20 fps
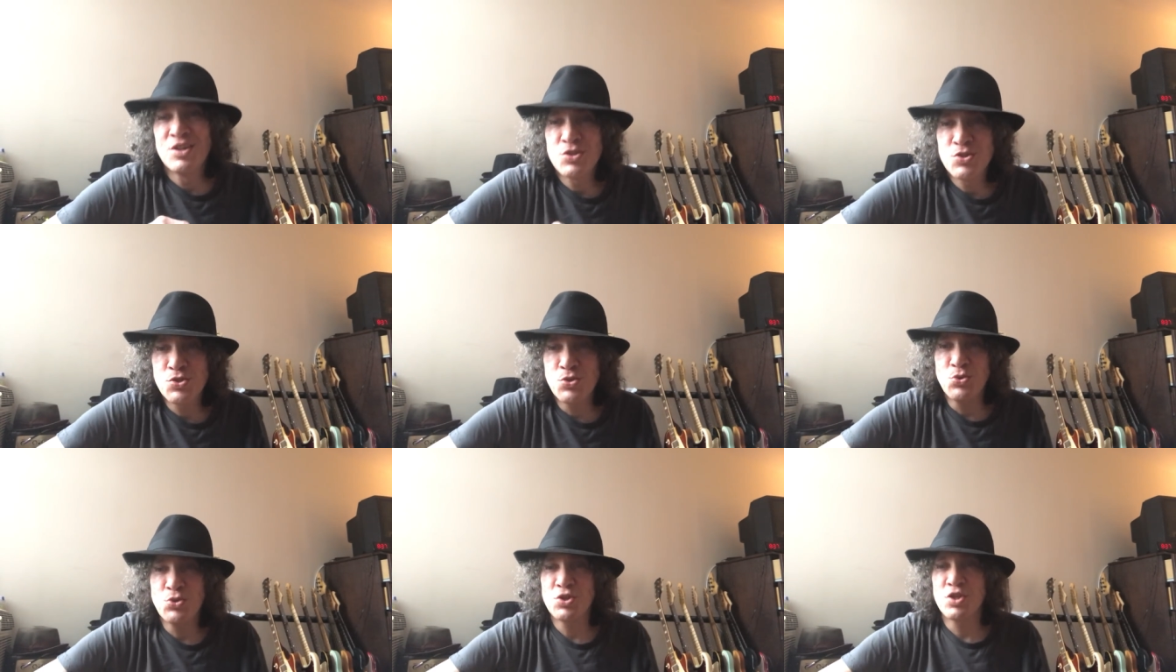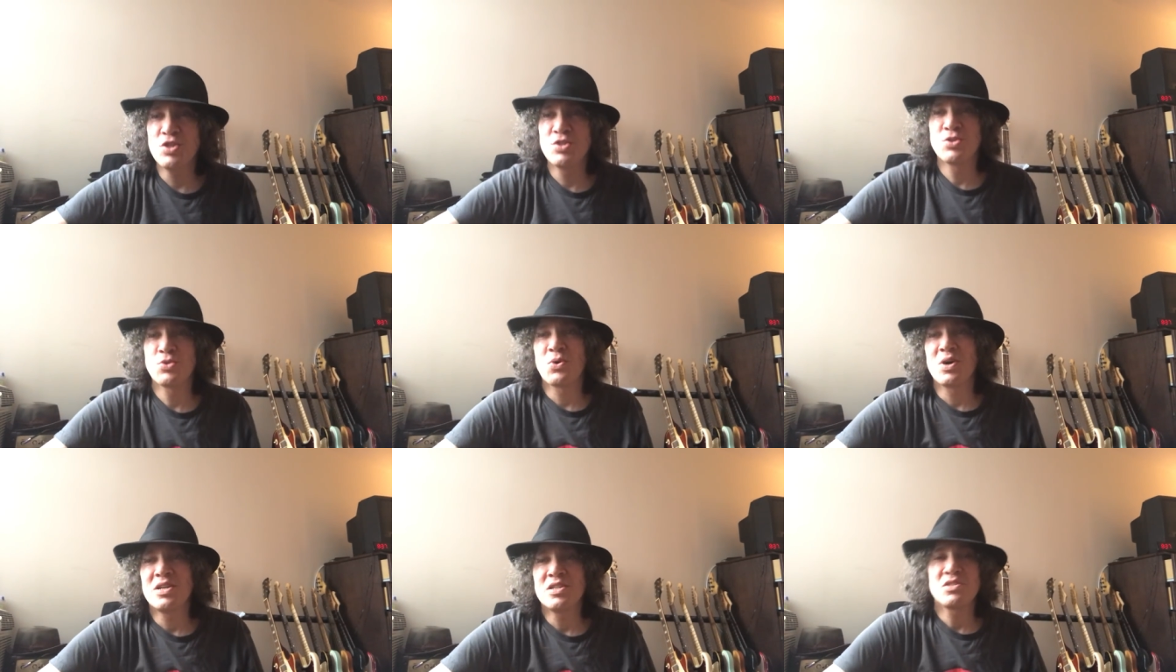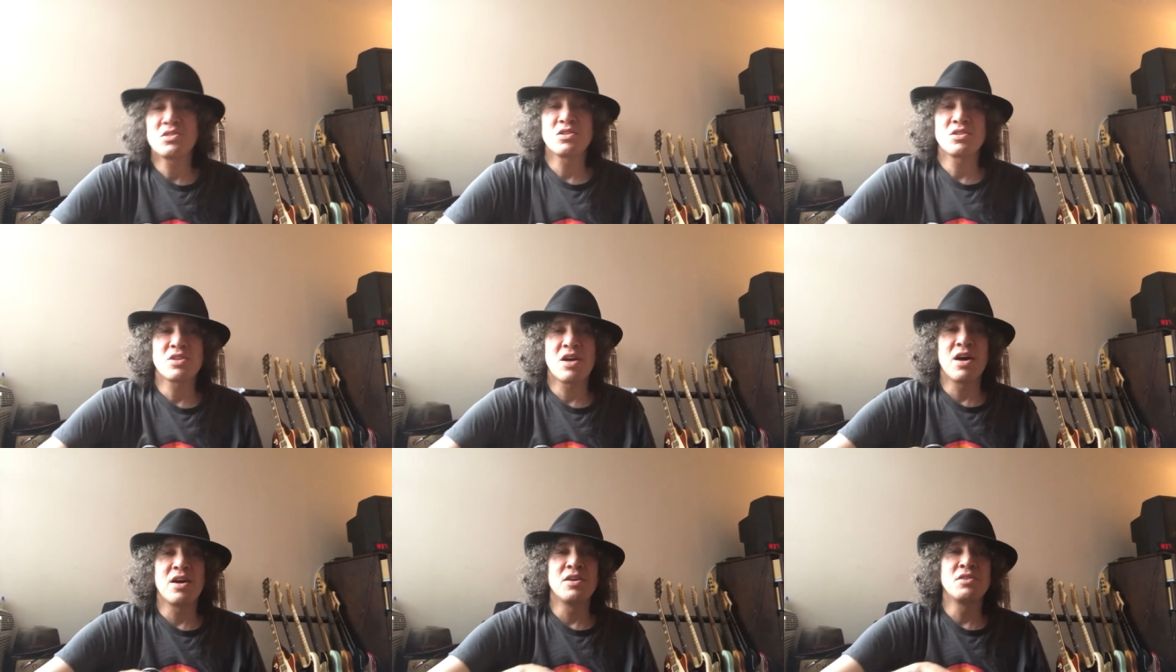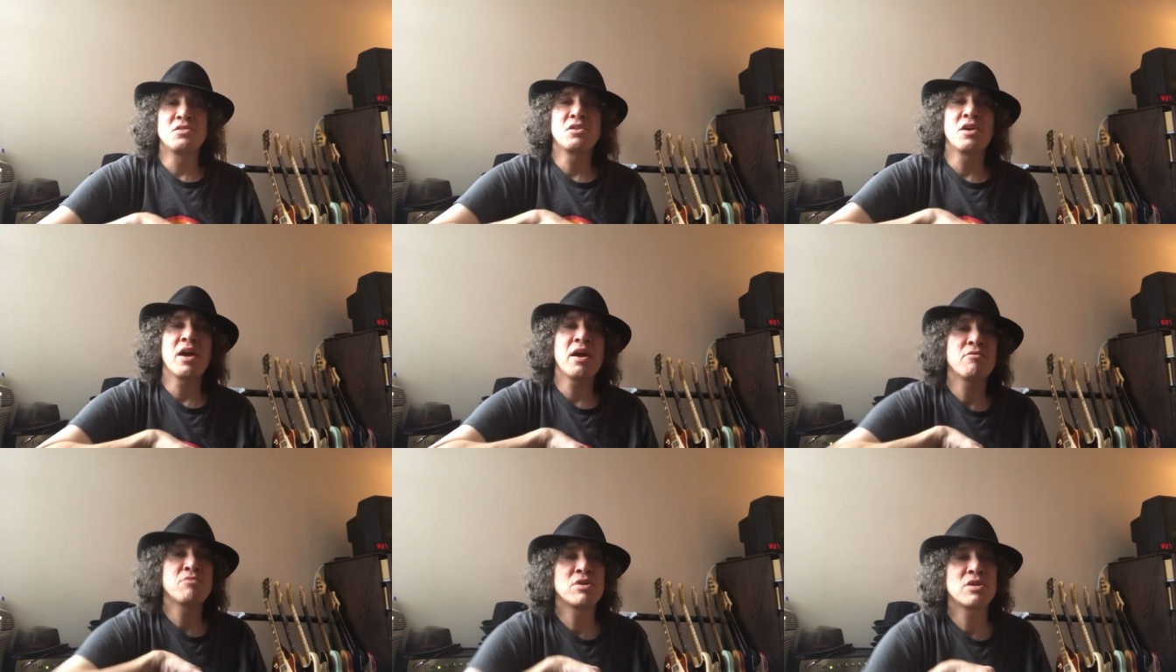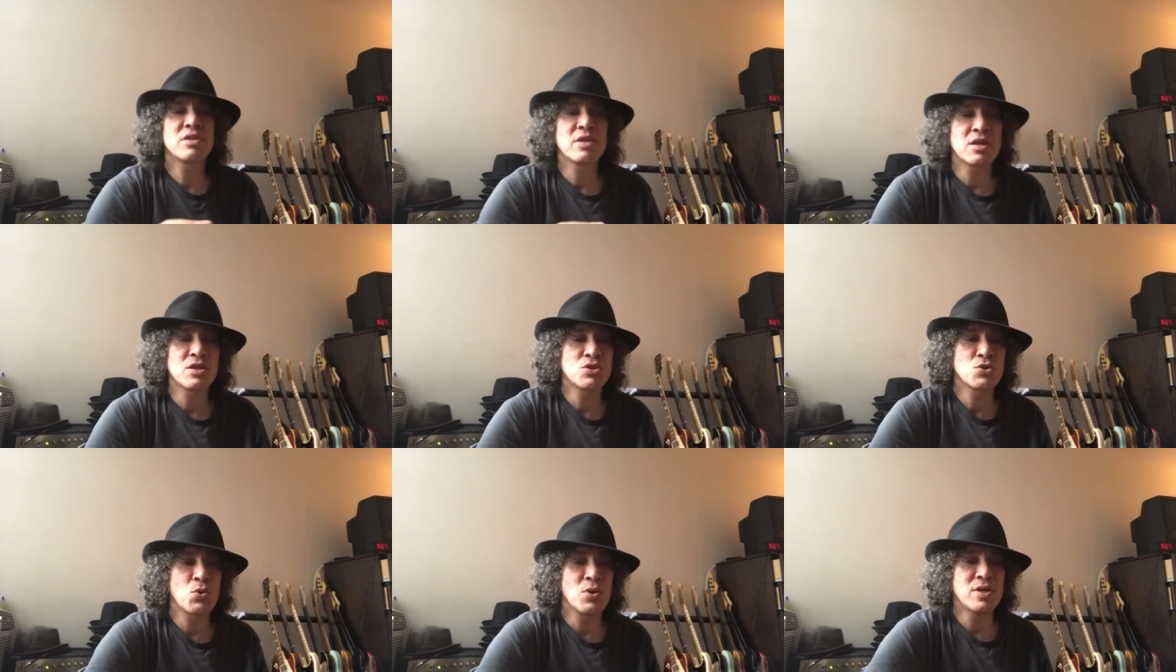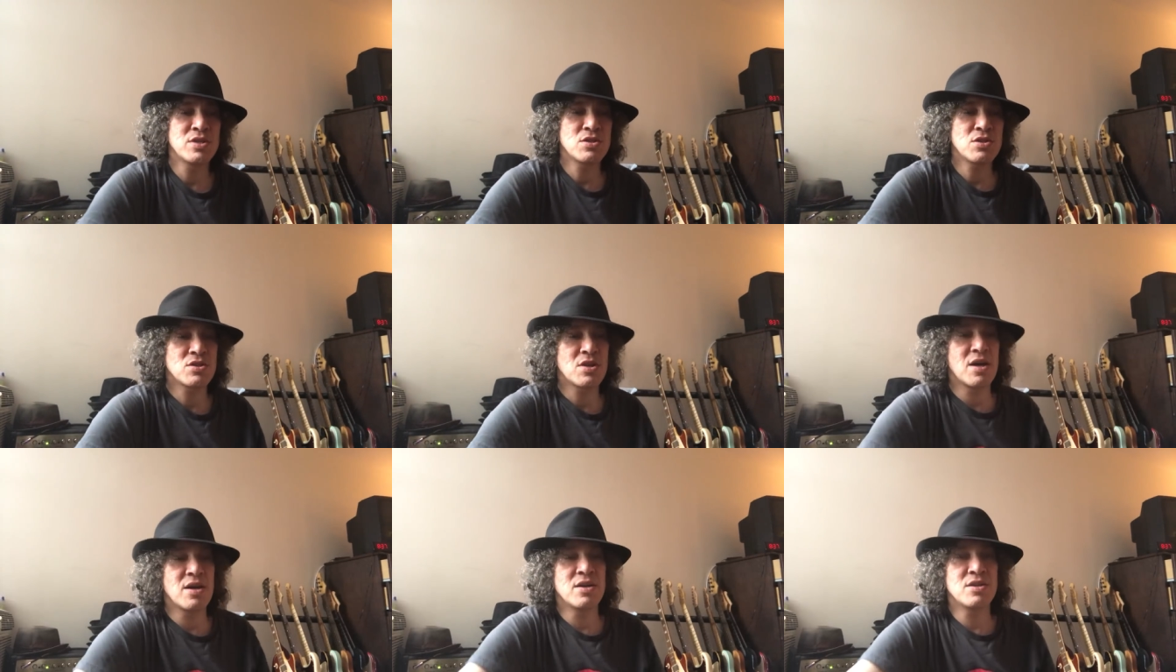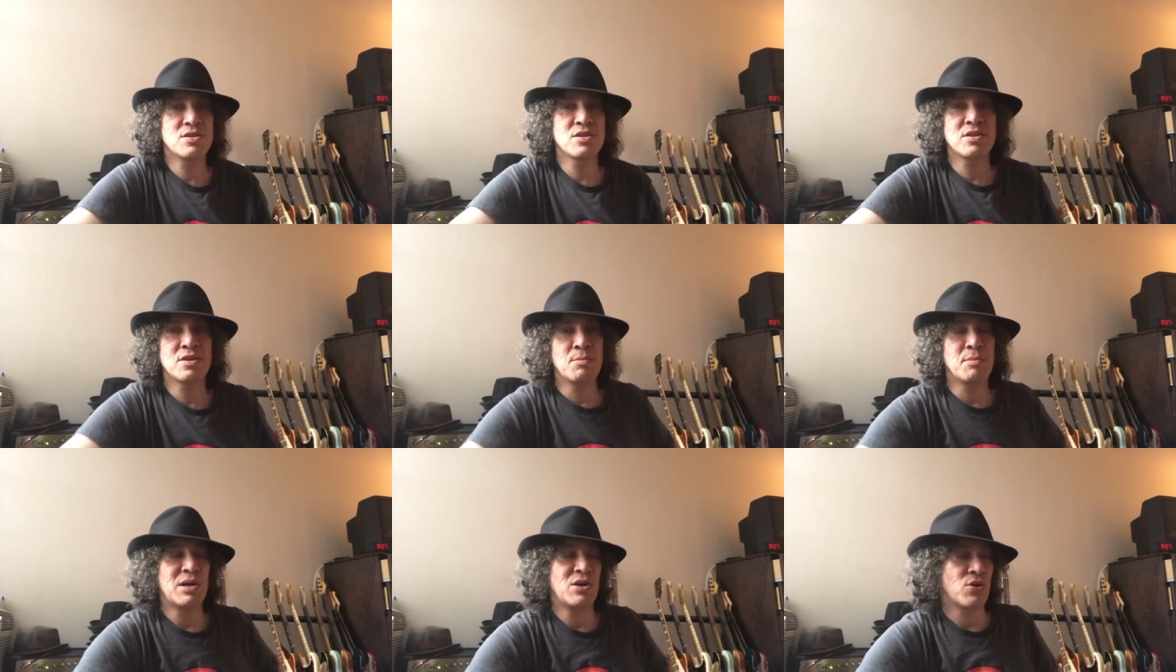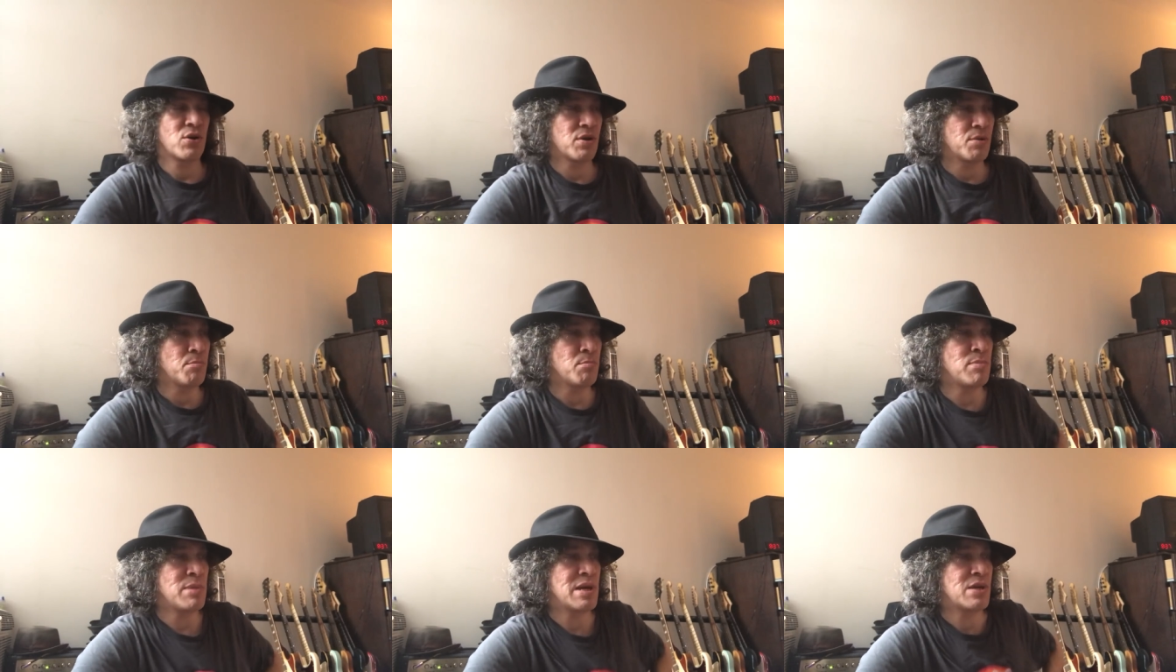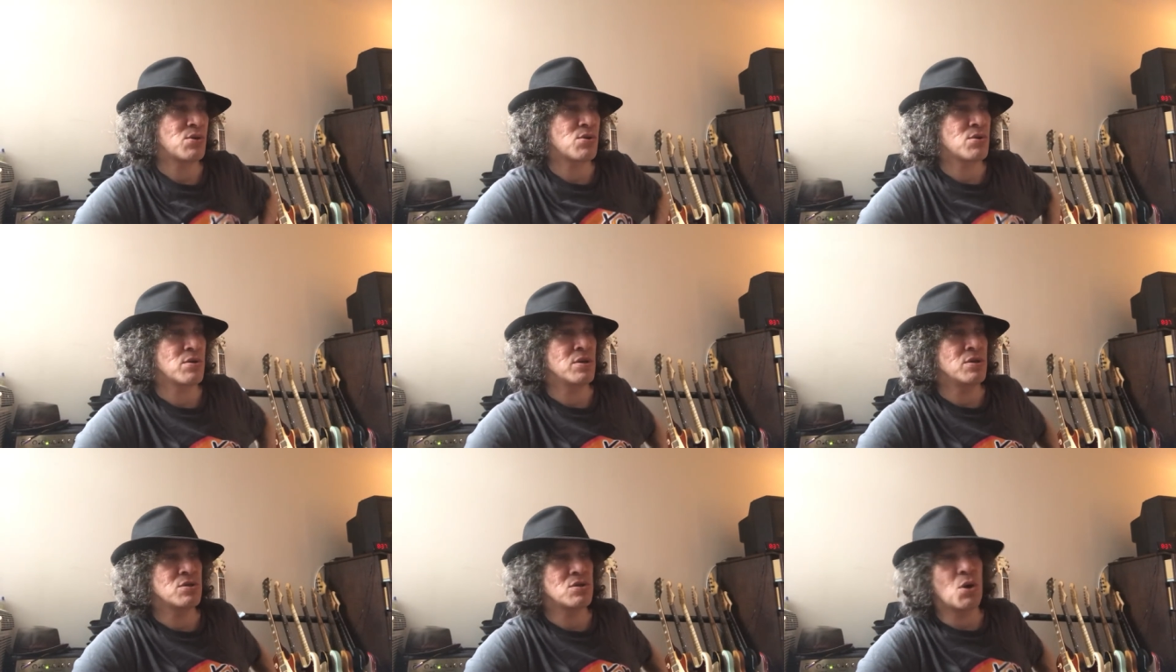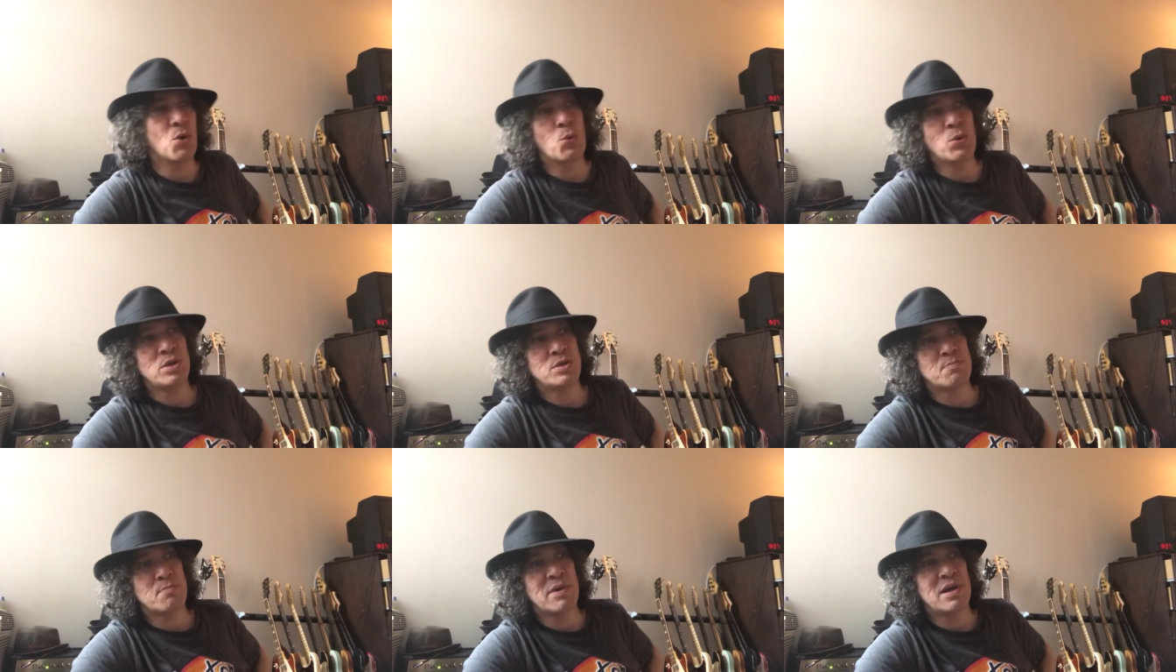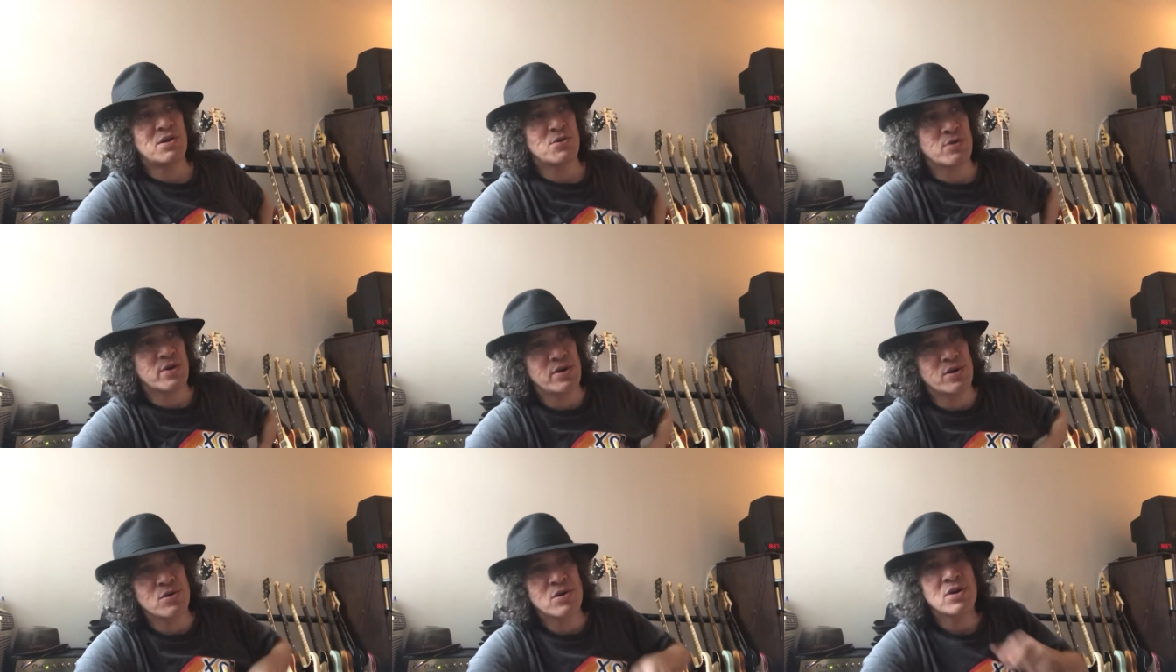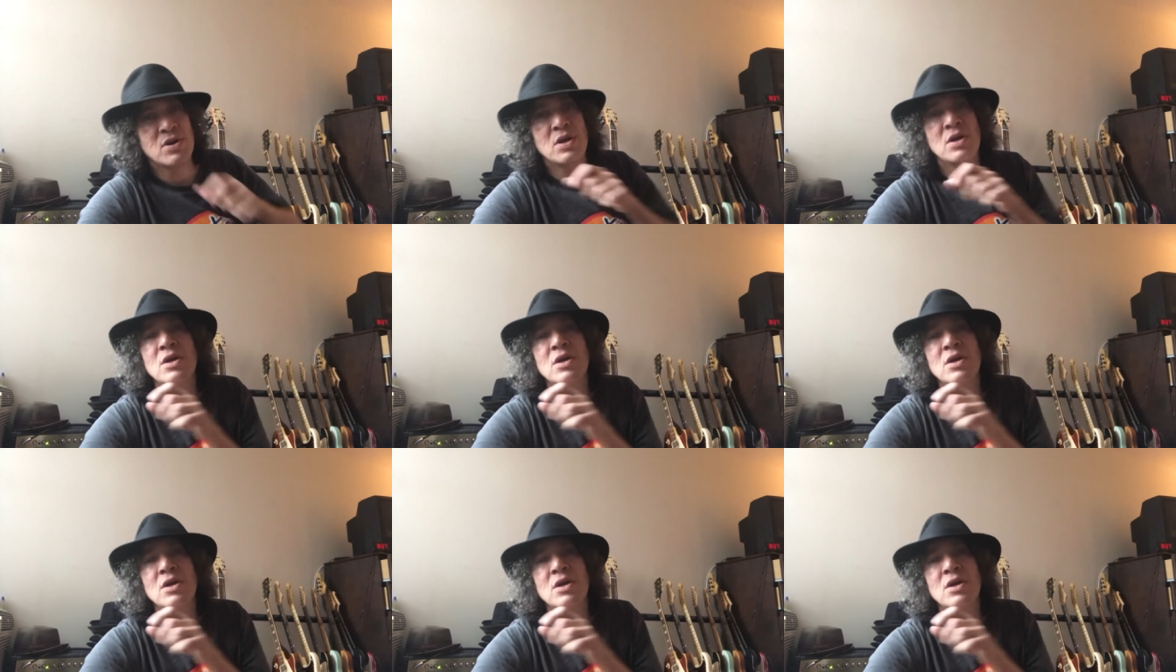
Sushi is twice the size. Everything is twice the size in America. Bigger is always better here.